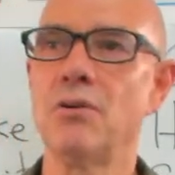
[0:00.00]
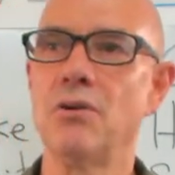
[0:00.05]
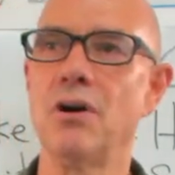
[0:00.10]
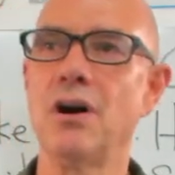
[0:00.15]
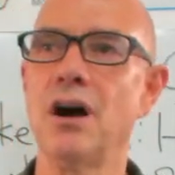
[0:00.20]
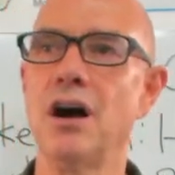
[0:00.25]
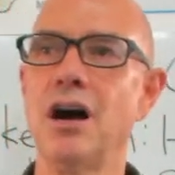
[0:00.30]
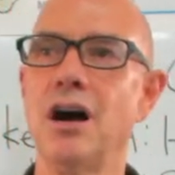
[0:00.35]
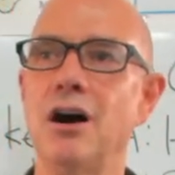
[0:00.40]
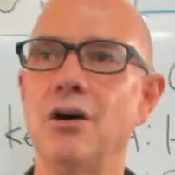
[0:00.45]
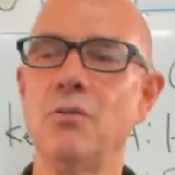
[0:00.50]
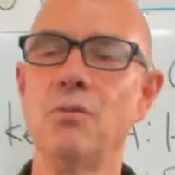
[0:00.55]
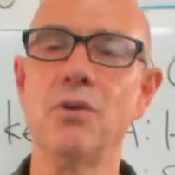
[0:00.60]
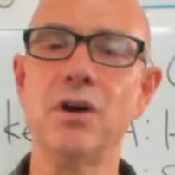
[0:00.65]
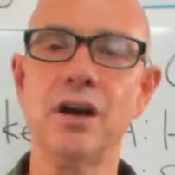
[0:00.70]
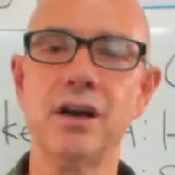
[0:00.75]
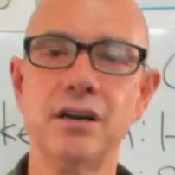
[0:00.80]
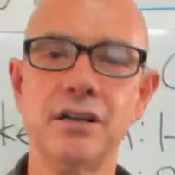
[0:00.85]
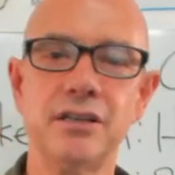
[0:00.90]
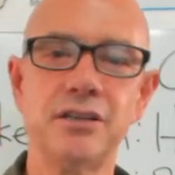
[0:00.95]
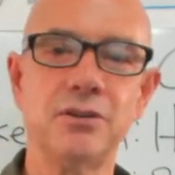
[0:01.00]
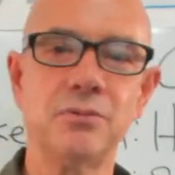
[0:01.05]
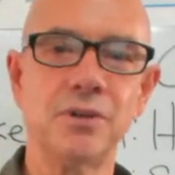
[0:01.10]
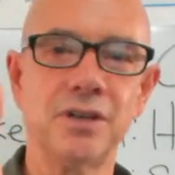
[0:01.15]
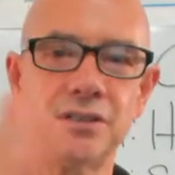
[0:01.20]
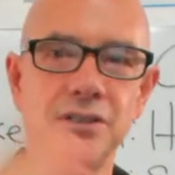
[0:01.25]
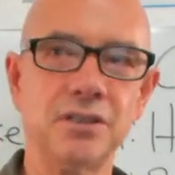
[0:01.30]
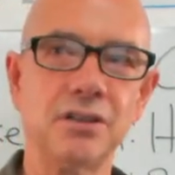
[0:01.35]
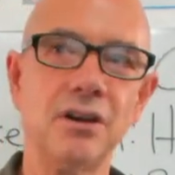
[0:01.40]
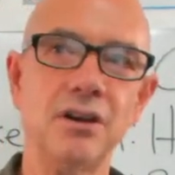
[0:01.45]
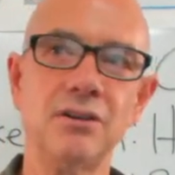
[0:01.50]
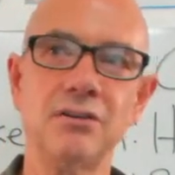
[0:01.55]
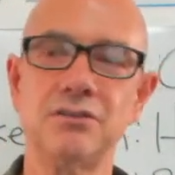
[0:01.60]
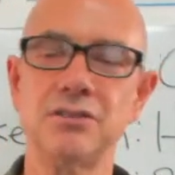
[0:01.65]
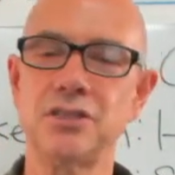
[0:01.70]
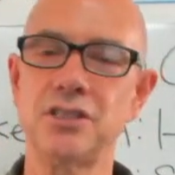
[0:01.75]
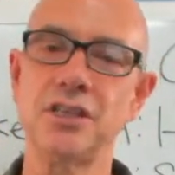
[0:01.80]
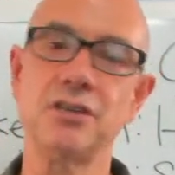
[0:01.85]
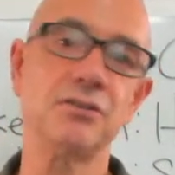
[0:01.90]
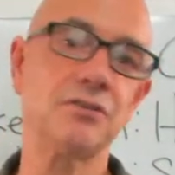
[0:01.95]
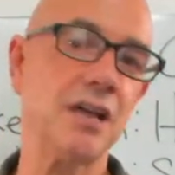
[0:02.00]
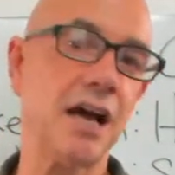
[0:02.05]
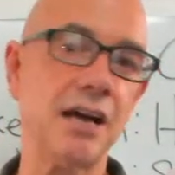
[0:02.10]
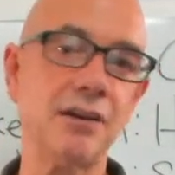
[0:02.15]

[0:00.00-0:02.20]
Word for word: uh, where do you want to go? And she goes, I